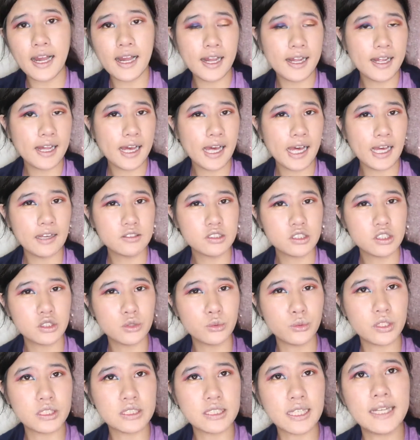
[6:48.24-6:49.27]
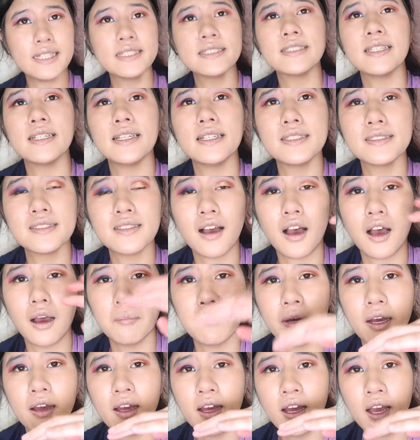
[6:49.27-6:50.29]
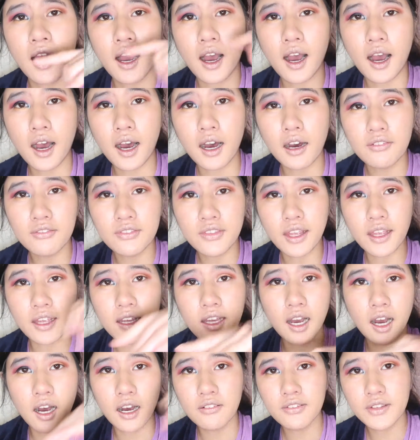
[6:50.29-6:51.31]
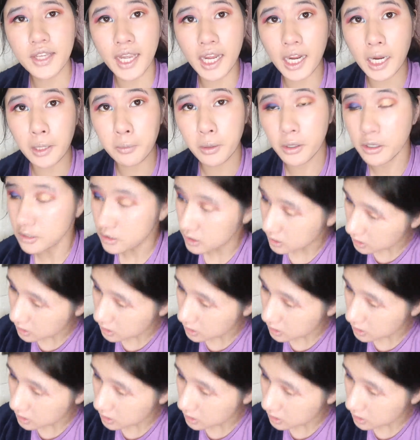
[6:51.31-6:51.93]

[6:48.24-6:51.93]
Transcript: I have to retest this on my off day, off camera